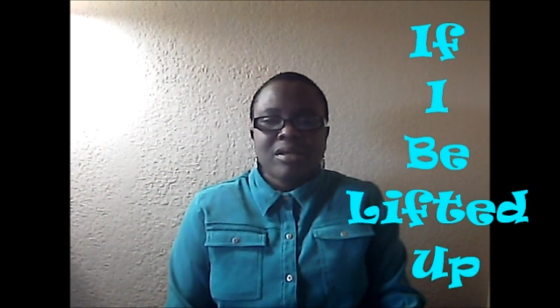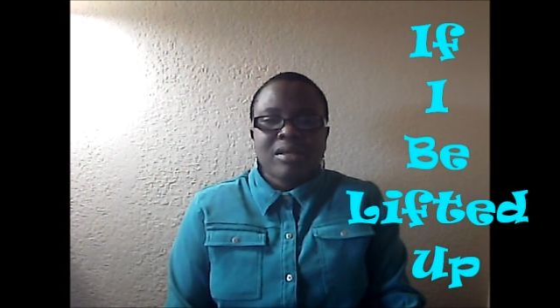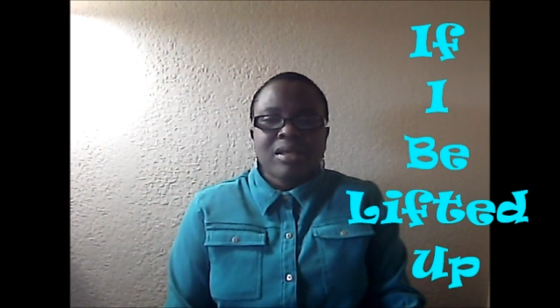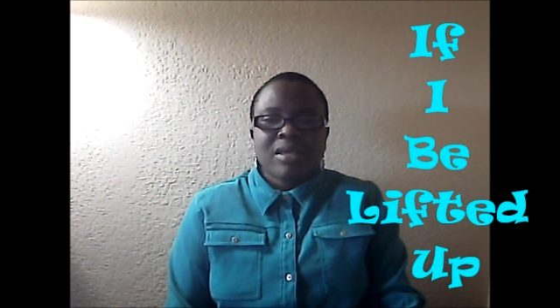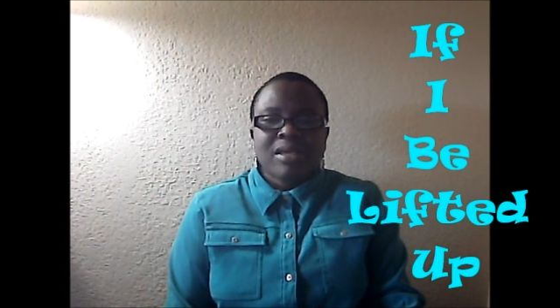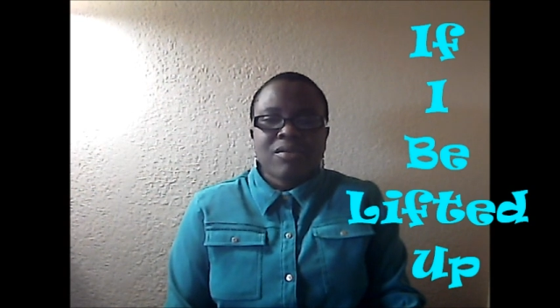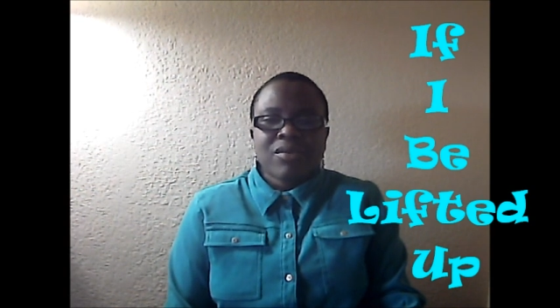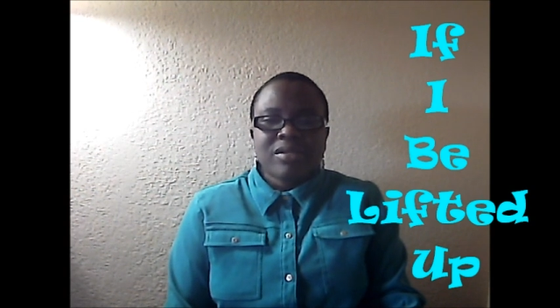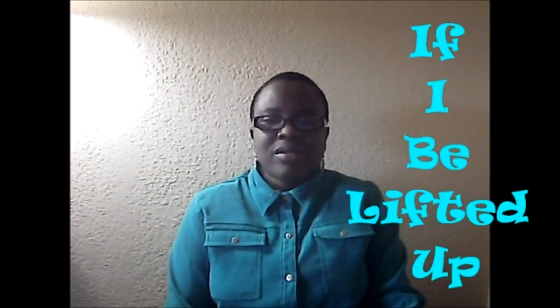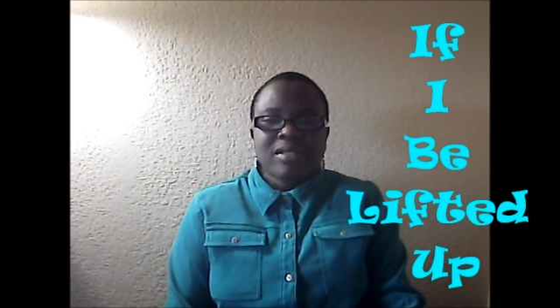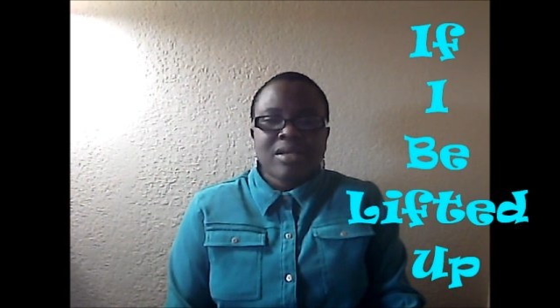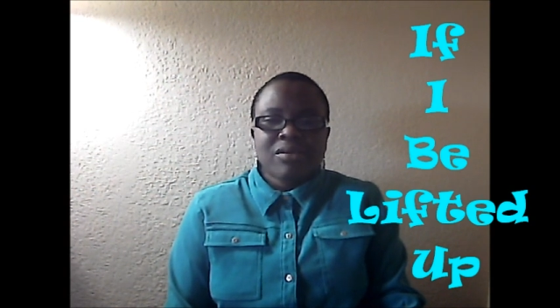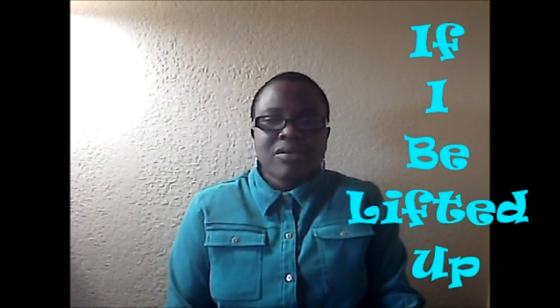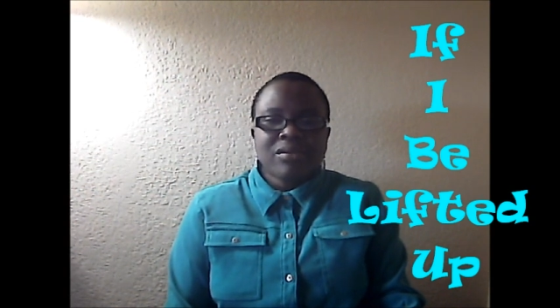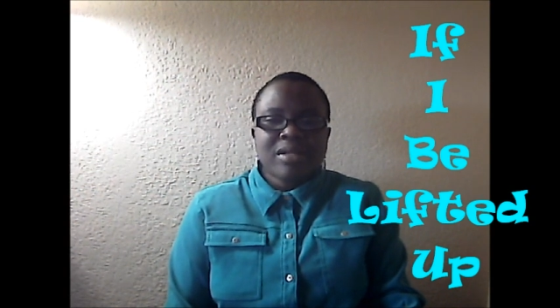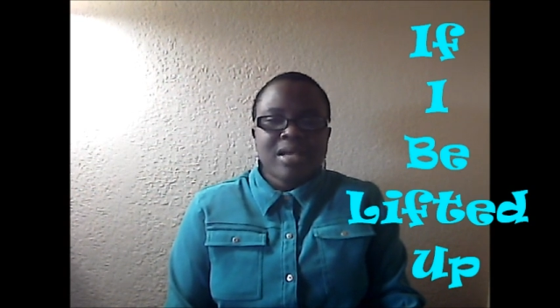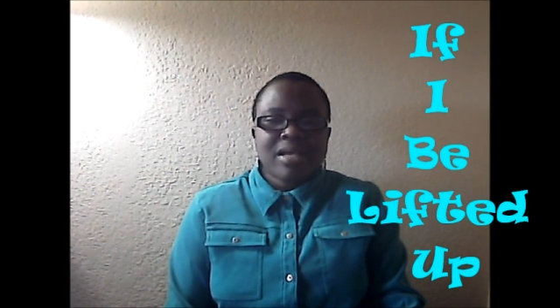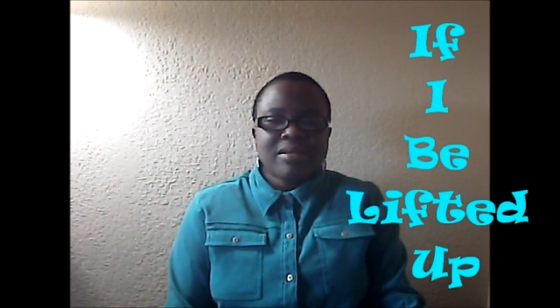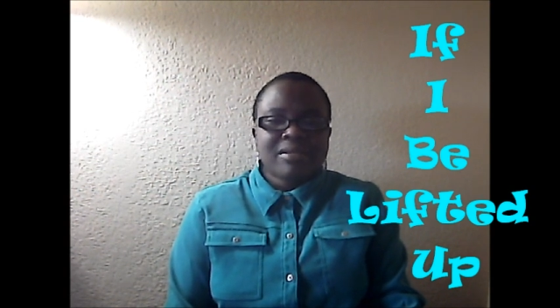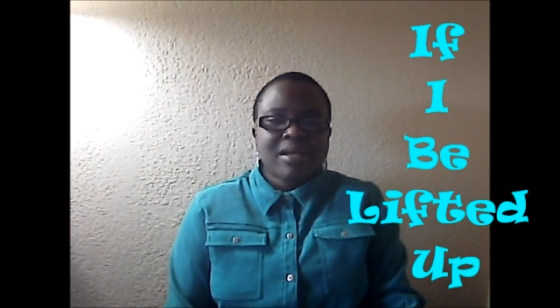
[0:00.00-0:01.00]
He was a
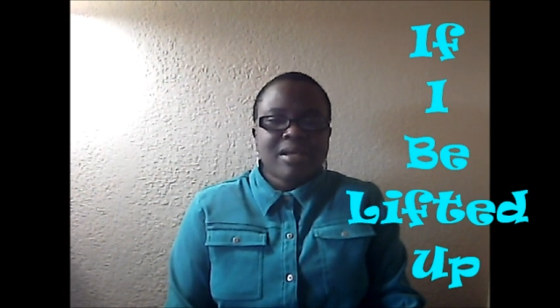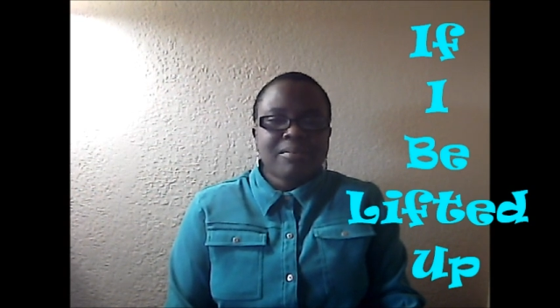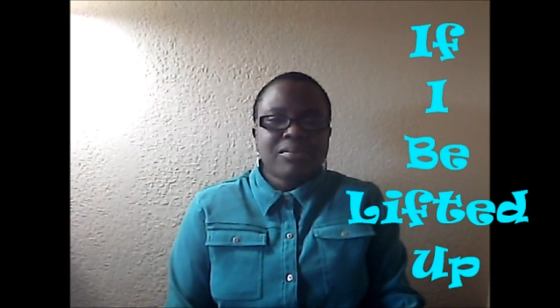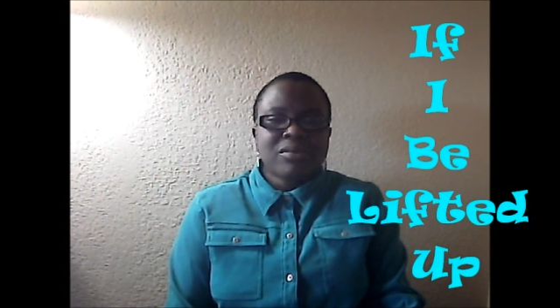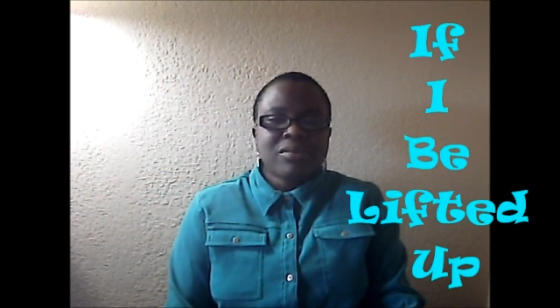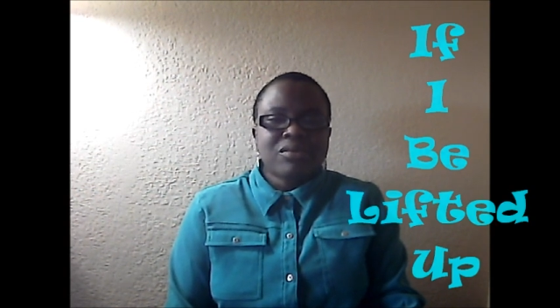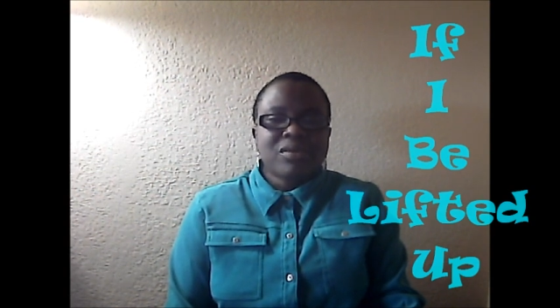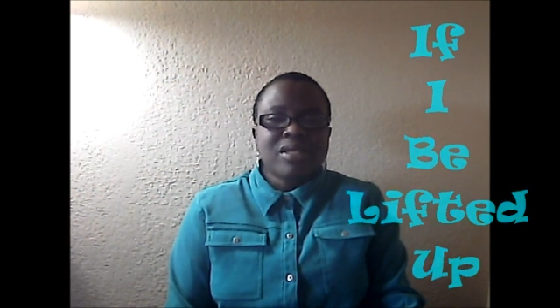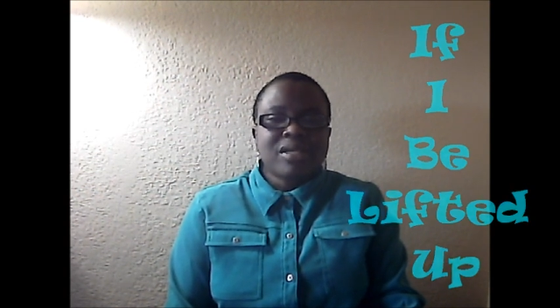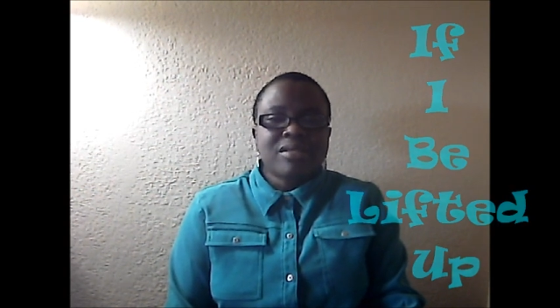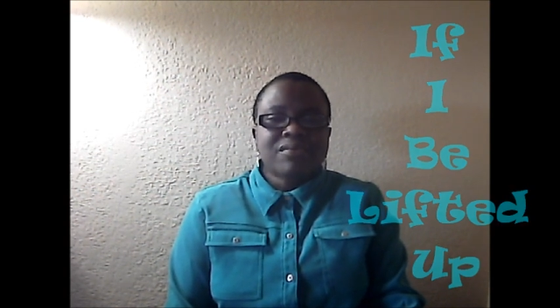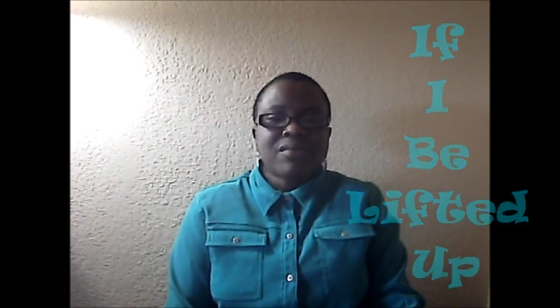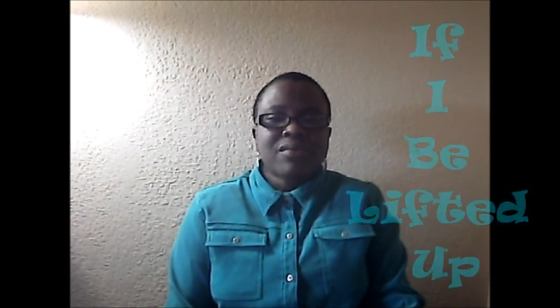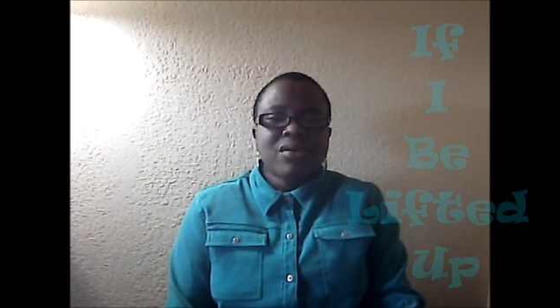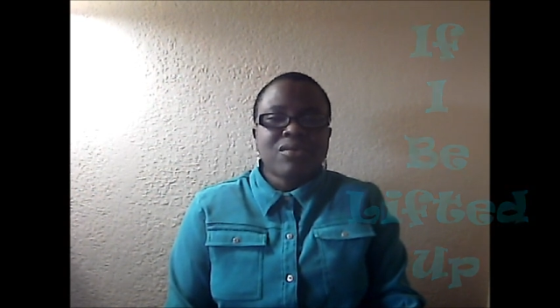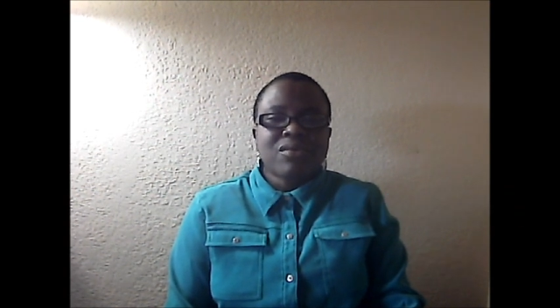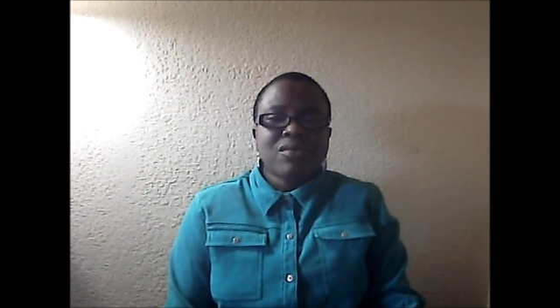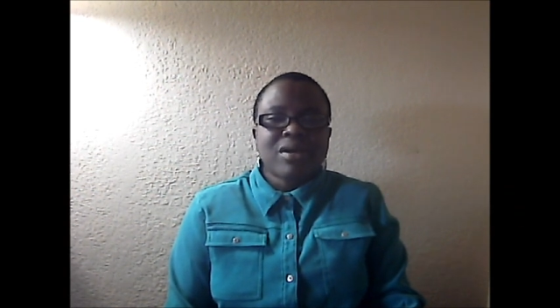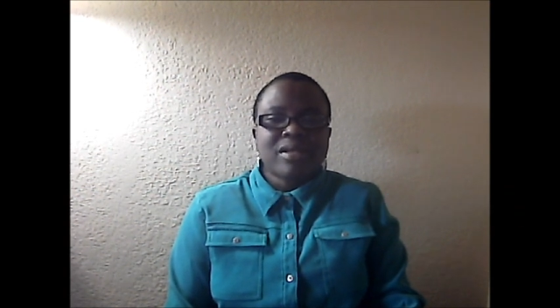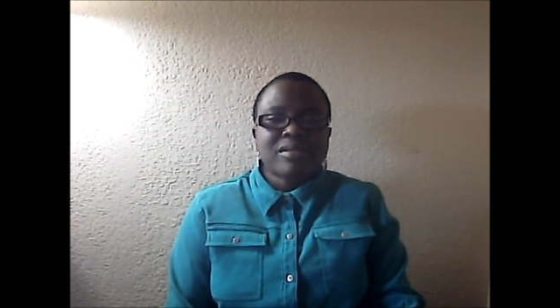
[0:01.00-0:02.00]
good example to his
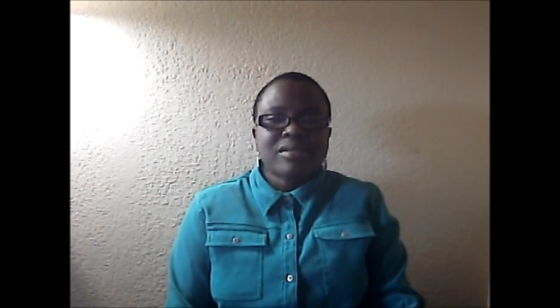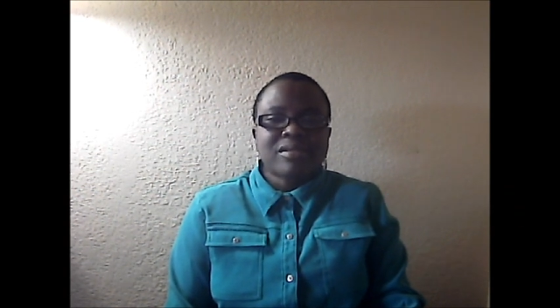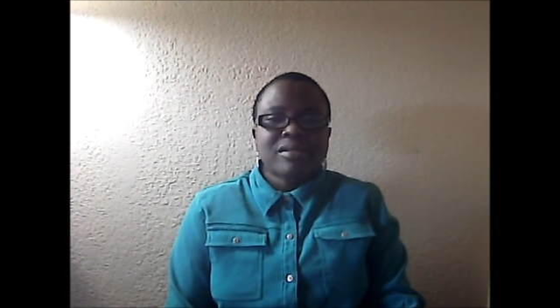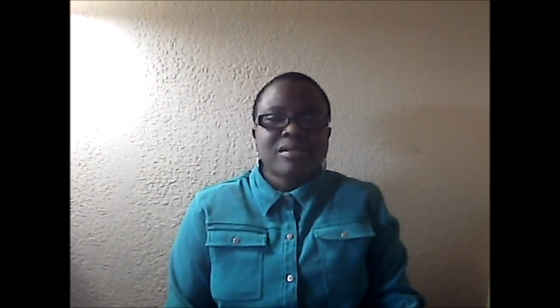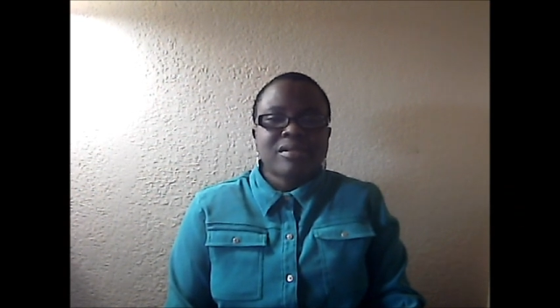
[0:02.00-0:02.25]
followers.